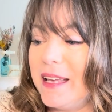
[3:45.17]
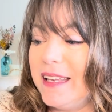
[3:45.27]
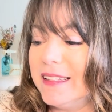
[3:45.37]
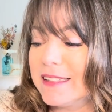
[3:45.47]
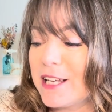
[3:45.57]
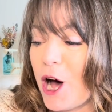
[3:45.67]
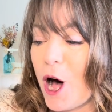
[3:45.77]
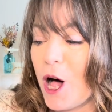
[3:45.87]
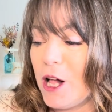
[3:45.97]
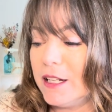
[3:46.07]
is
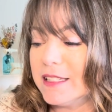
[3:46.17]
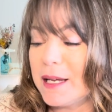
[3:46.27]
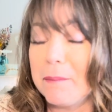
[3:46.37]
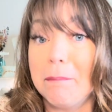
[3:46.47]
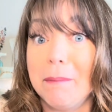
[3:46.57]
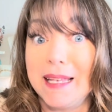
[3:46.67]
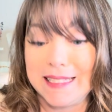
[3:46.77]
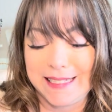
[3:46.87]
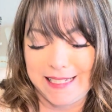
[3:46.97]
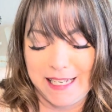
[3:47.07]
called
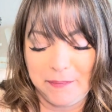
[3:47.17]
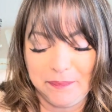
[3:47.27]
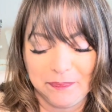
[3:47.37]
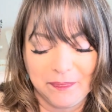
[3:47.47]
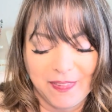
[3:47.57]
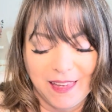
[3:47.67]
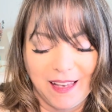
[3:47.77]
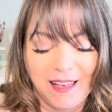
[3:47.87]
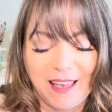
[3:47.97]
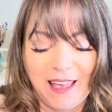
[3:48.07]
Misty.
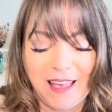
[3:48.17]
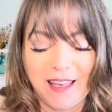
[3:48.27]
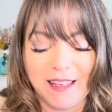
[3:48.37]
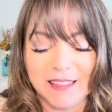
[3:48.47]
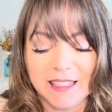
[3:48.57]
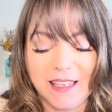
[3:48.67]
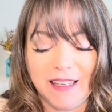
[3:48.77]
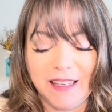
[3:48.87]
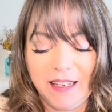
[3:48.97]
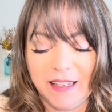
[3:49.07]
And
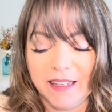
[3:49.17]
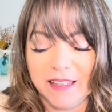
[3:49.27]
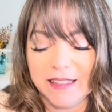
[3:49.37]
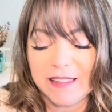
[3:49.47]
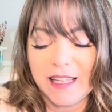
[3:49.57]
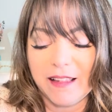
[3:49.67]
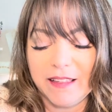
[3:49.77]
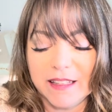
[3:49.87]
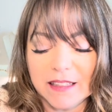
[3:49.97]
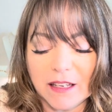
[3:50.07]
it is
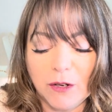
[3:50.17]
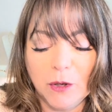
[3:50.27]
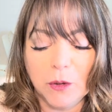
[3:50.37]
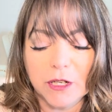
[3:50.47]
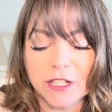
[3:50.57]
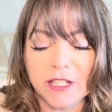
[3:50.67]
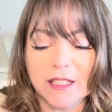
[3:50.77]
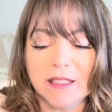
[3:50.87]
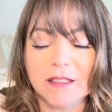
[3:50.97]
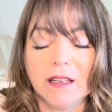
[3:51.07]
this
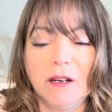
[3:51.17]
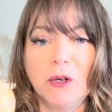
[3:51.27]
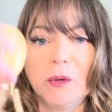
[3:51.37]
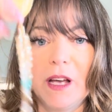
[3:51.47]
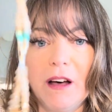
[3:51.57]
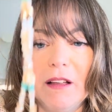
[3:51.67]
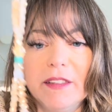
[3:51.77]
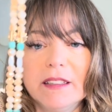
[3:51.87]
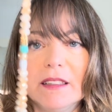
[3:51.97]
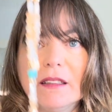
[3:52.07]
gorgeous, oh y'all,
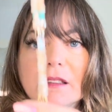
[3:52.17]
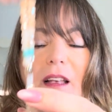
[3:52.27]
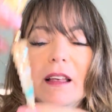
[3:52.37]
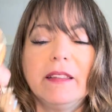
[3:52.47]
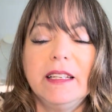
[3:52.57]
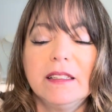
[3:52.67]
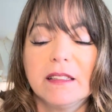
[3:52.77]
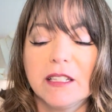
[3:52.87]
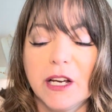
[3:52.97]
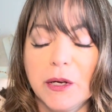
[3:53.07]
these
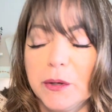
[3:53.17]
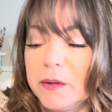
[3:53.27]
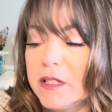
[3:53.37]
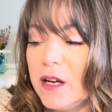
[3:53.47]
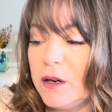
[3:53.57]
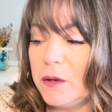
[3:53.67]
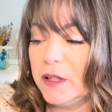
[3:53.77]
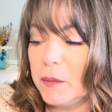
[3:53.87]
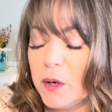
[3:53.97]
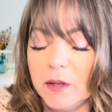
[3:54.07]
stones,
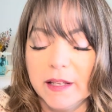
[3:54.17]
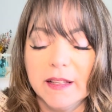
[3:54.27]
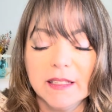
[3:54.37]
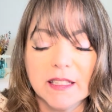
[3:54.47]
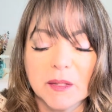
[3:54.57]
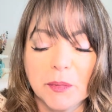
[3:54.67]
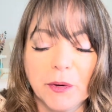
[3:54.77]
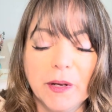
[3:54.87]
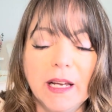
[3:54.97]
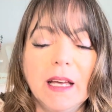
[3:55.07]
holy moly, this is
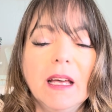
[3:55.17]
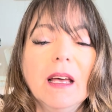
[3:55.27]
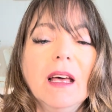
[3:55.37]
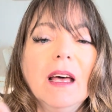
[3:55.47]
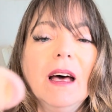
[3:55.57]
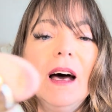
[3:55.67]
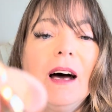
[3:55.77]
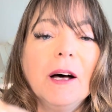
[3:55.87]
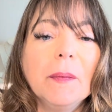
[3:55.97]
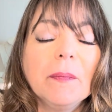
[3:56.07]
pretty.
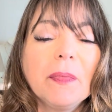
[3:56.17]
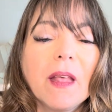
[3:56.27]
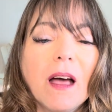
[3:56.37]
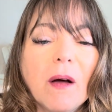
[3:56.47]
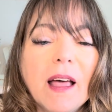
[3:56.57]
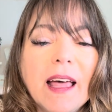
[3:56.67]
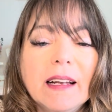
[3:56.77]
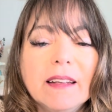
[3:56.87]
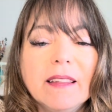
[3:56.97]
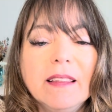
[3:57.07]
And
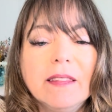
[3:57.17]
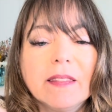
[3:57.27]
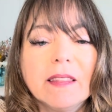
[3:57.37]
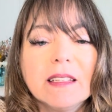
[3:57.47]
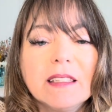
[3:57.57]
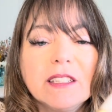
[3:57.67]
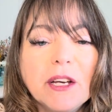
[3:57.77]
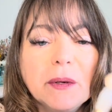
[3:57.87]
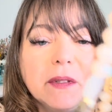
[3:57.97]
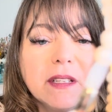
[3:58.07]
the
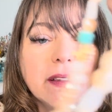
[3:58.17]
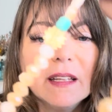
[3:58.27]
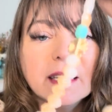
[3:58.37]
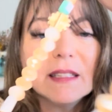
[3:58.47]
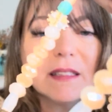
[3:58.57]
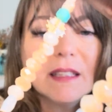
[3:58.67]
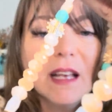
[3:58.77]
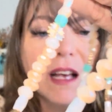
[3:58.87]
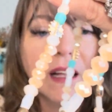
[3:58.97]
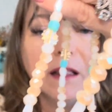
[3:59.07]
stones in this
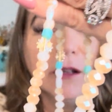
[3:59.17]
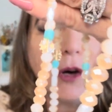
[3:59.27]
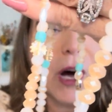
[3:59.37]
look